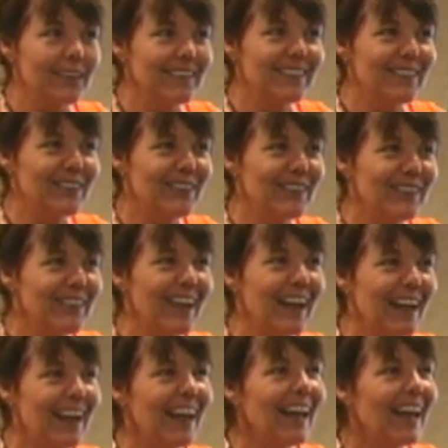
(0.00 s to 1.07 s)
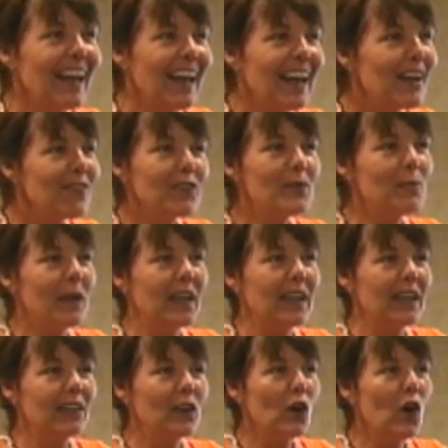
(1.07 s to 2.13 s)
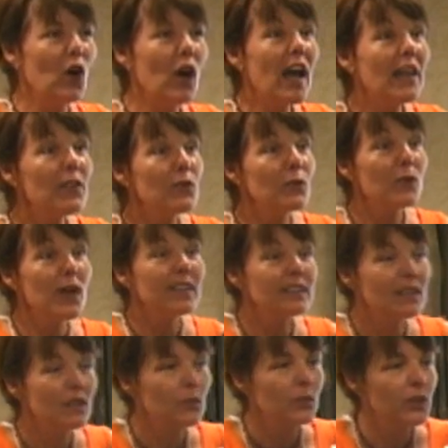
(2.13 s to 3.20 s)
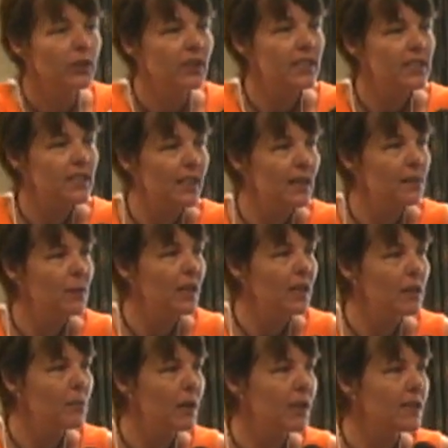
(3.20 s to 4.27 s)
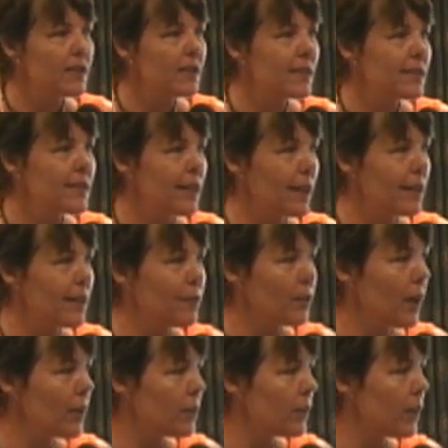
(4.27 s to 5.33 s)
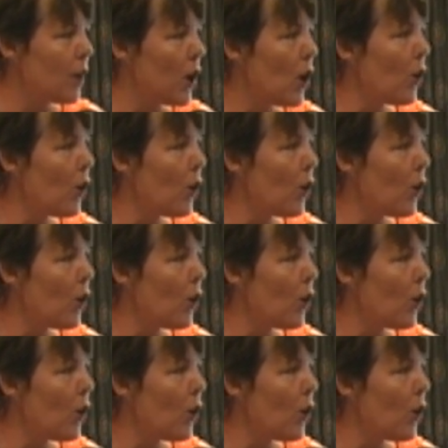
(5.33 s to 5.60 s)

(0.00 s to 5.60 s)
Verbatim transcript: It should not, everybody in the whole, and the rest of the world is sending me emails as executive director.